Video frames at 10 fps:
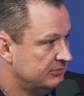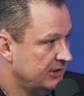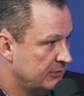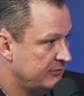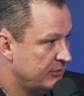
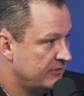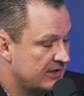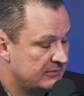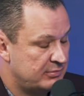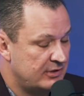We've
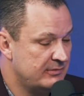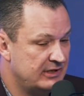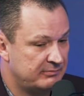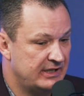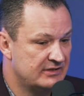got pretty
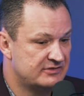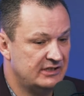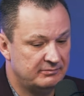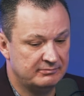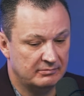big
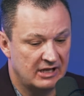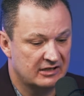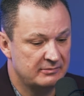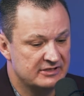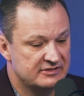PNC block
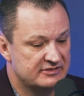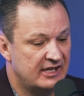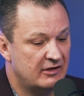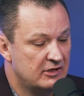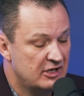of business
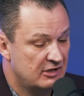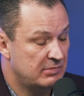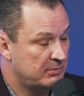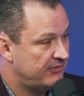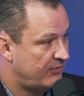now.
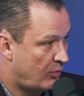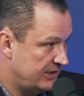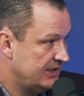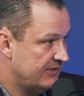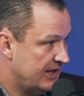But before I
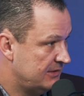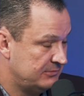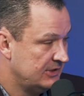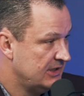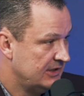did that,
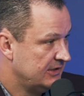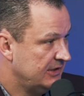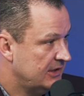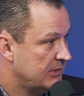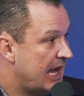
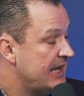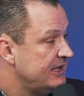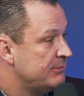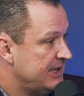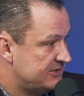I had to
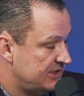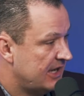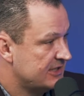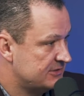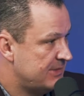get PNC
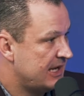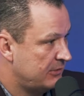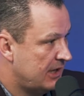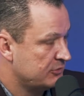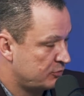license back
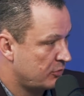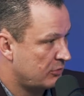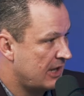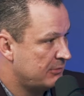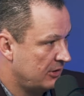when I was with
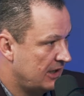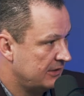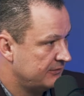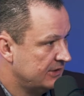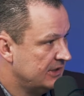Reliable
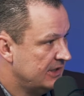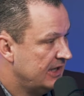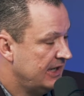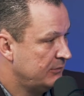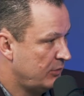Life,
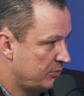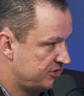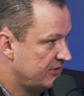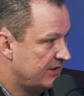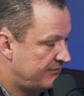and we were
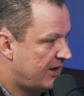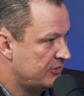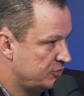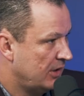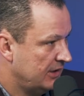selling that fire and
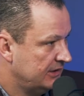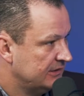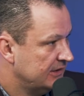dwelling.